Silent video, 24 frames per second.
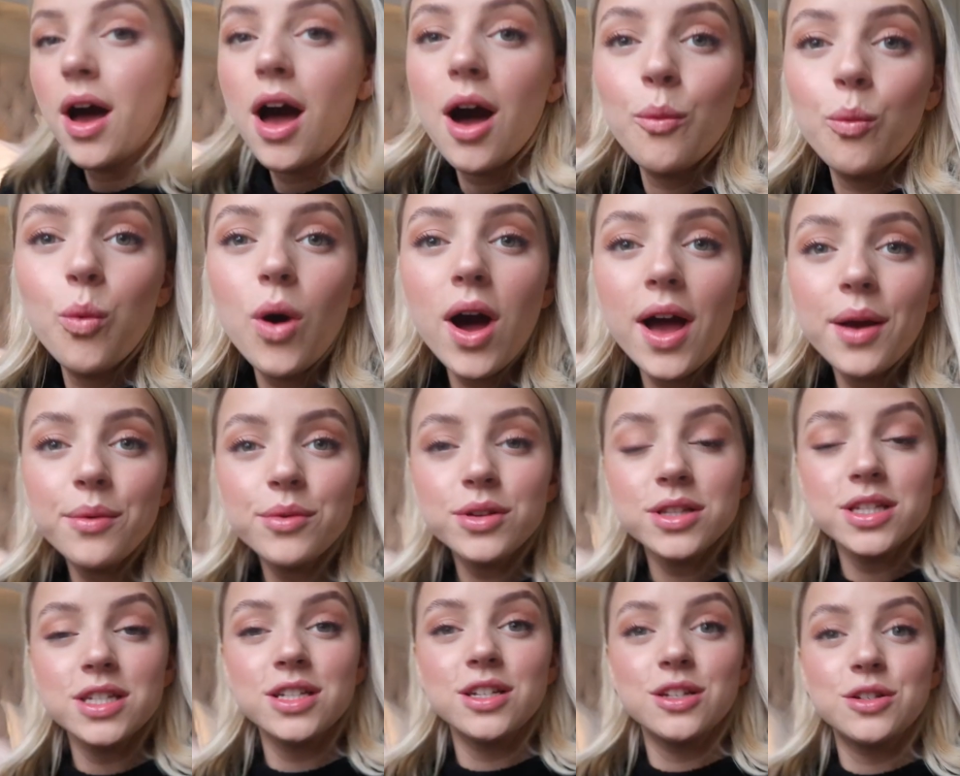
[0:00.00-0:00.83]
what I
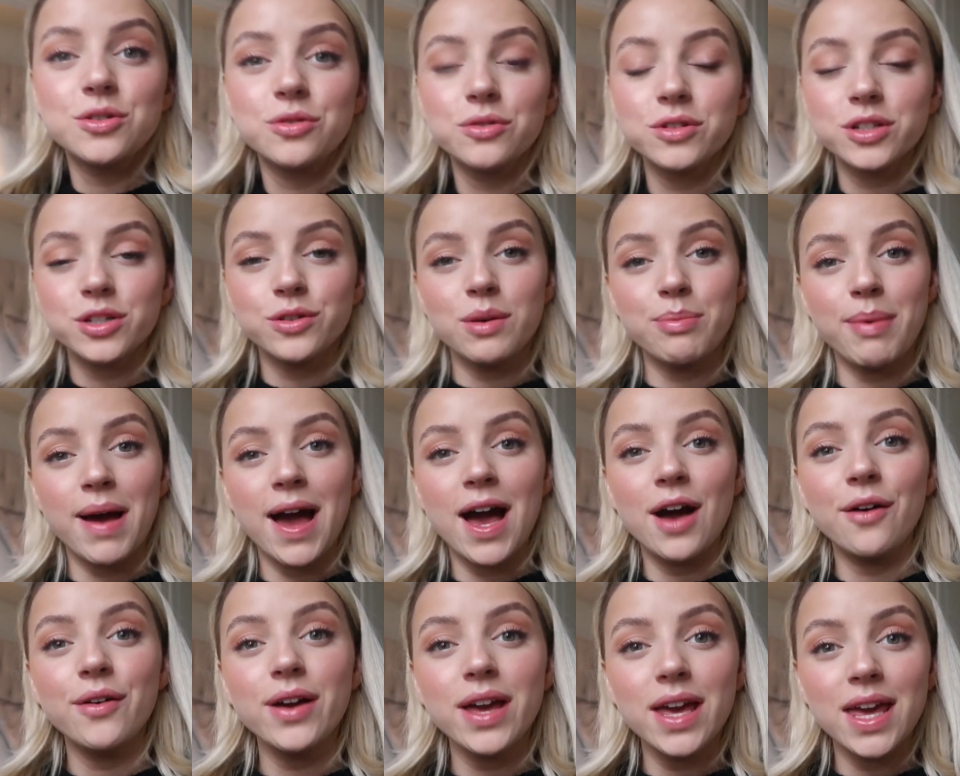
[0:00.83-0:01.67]
wanted to talk to you
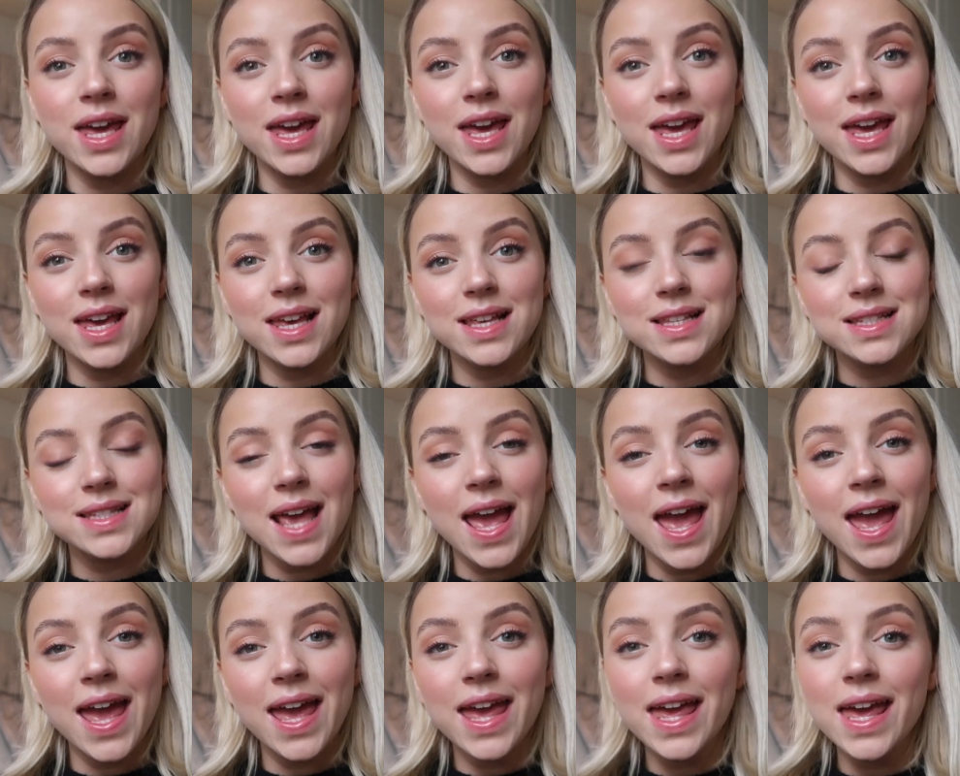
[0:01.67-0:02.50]
about is
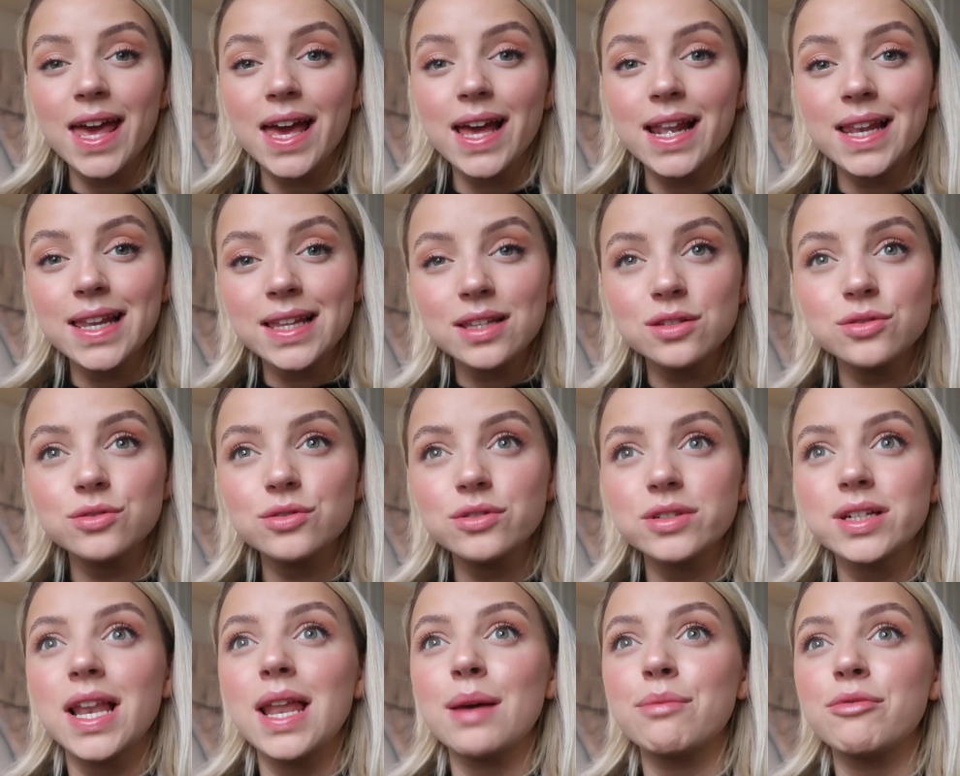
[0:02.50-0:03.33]
a
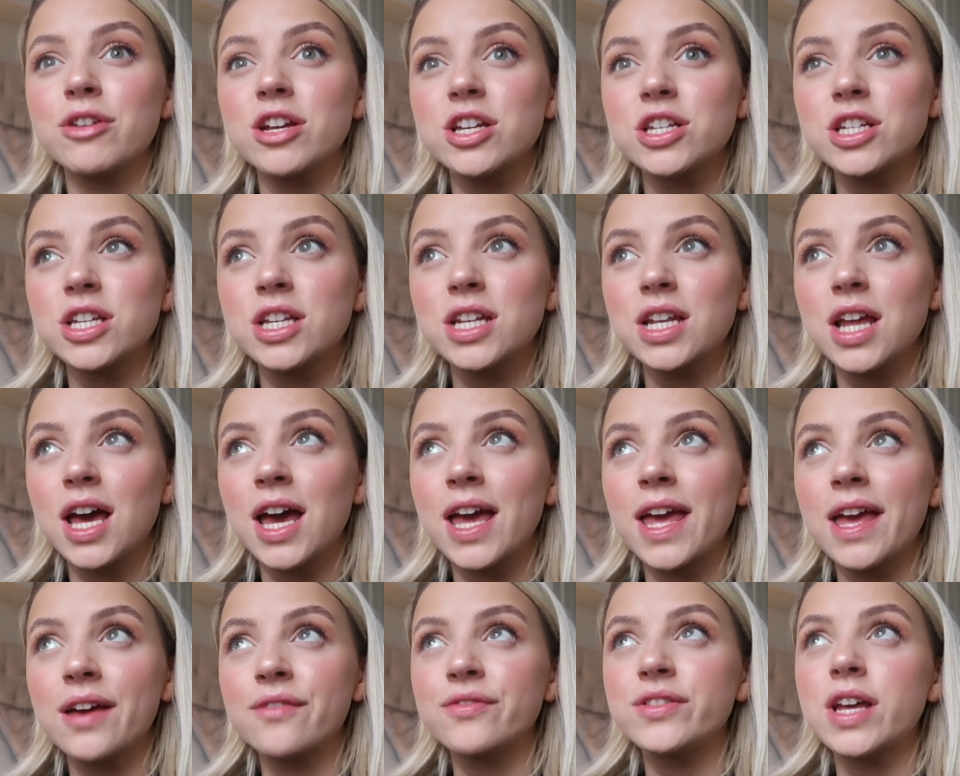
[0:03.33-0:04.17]
little collaboration
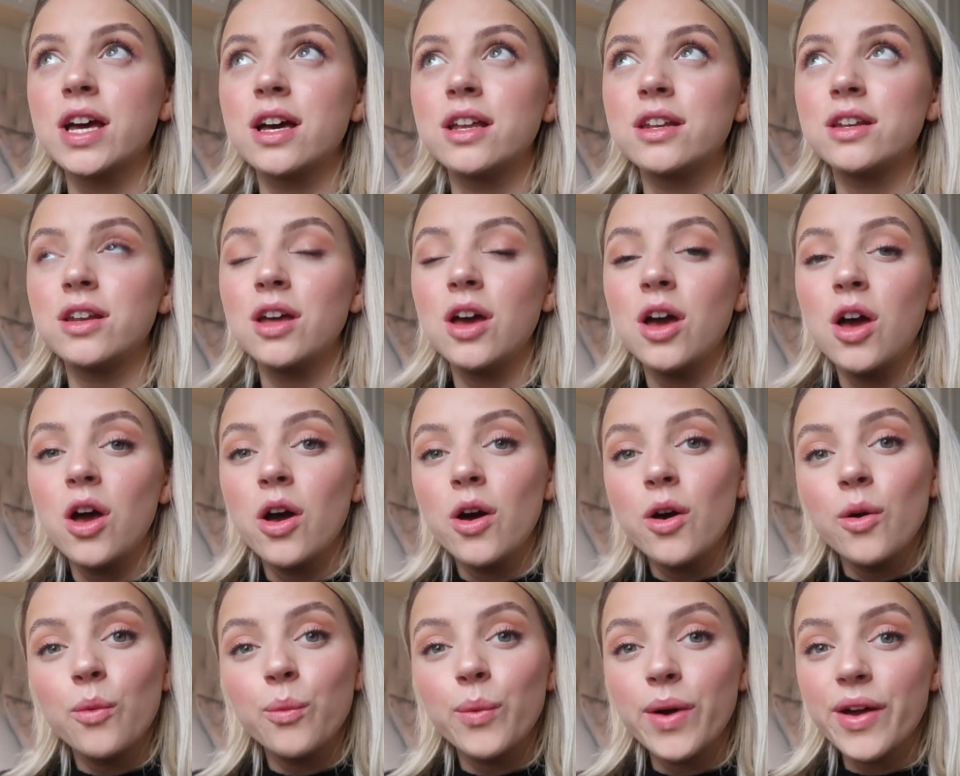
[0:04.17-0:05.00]
I have done
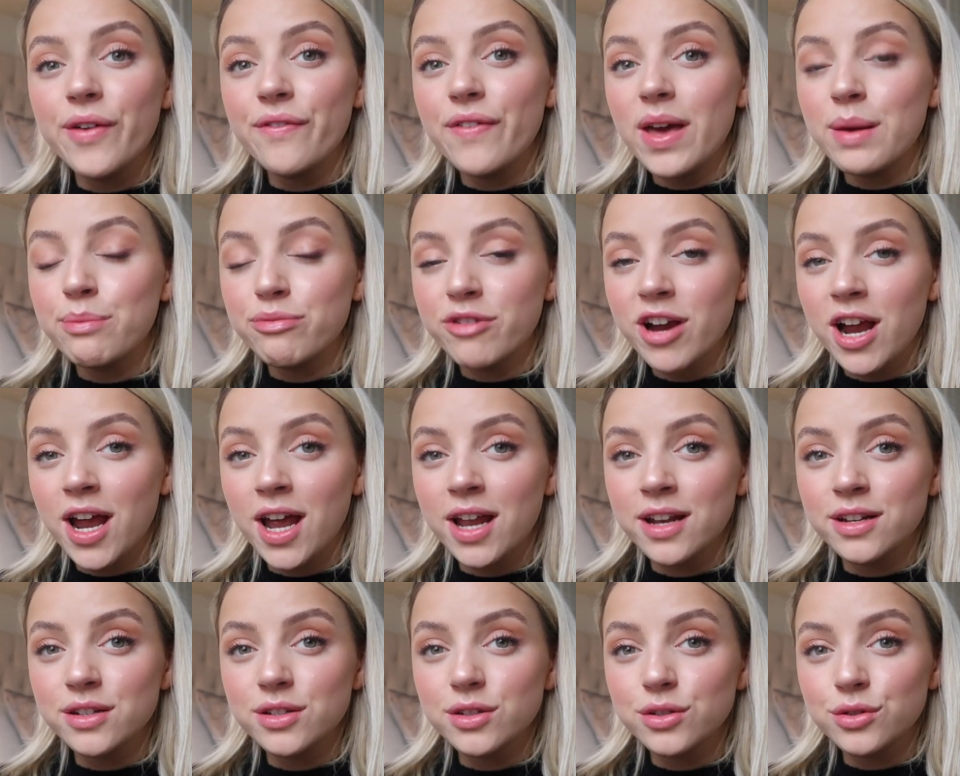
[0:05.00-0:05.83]
with a
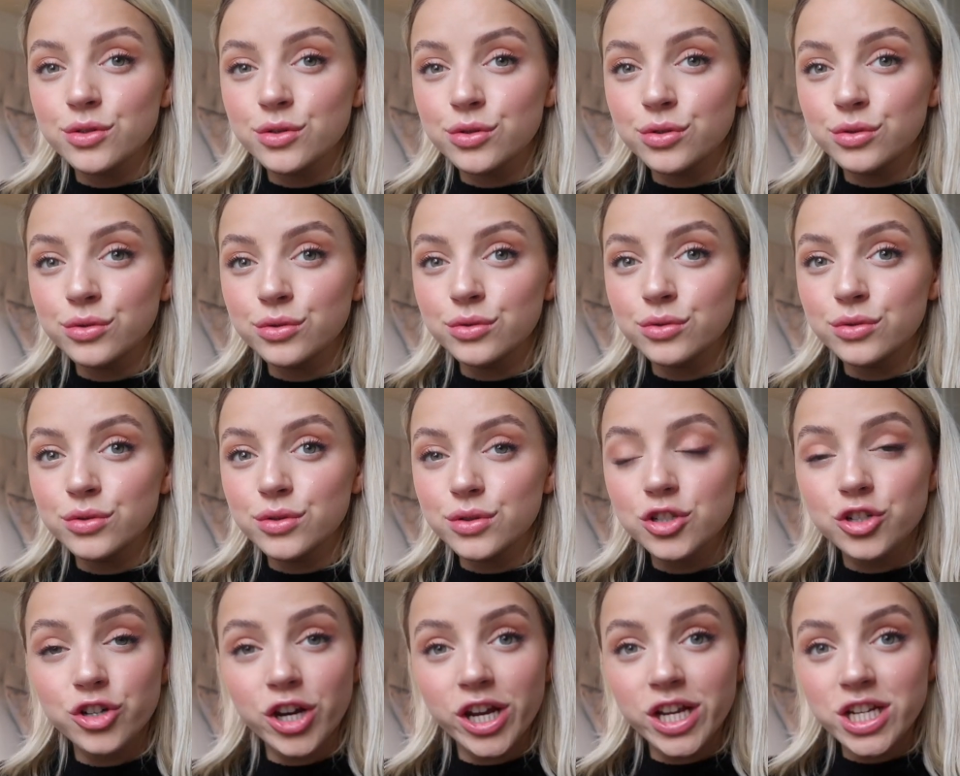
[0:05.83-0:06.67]
brand called
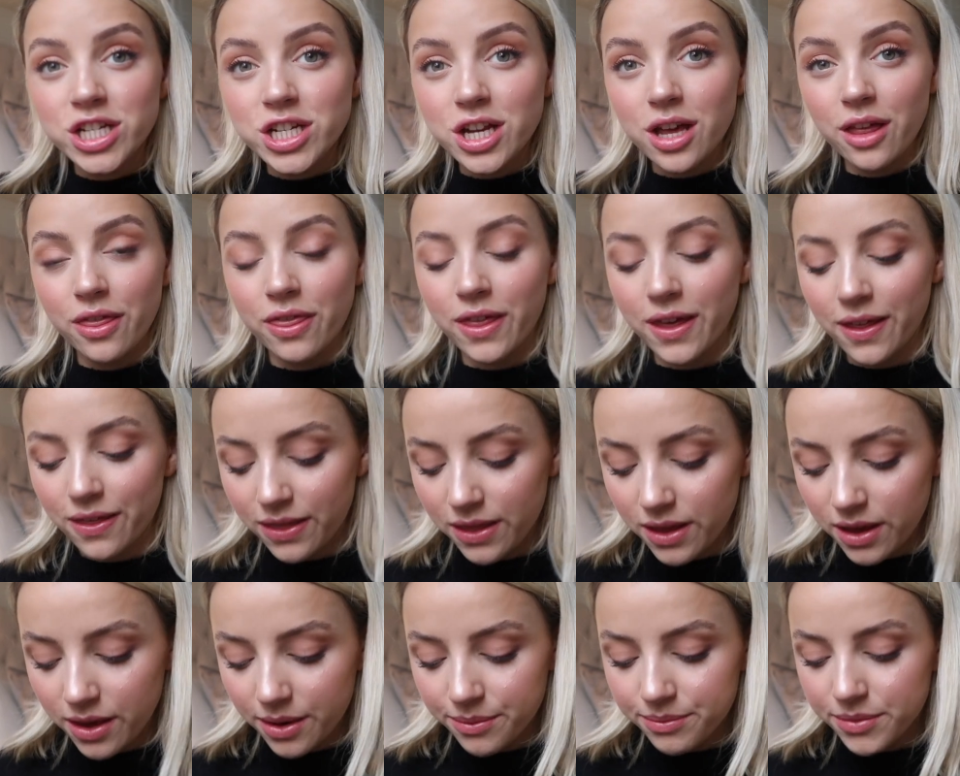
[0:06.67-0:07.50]
Stranger
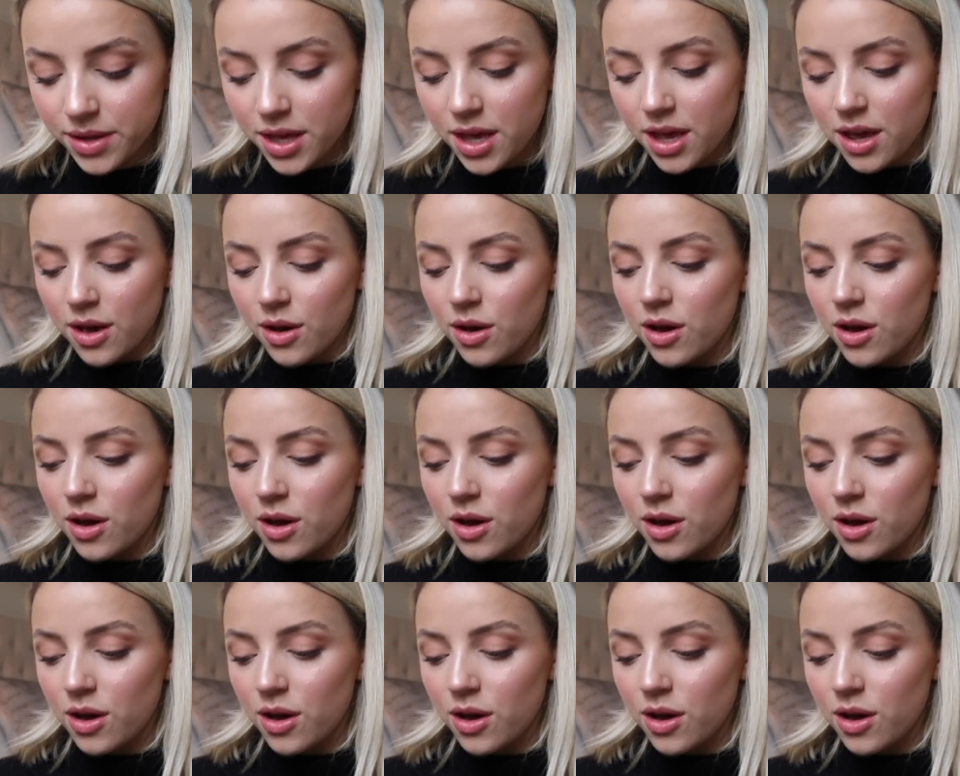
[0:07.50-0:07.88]
Than Them.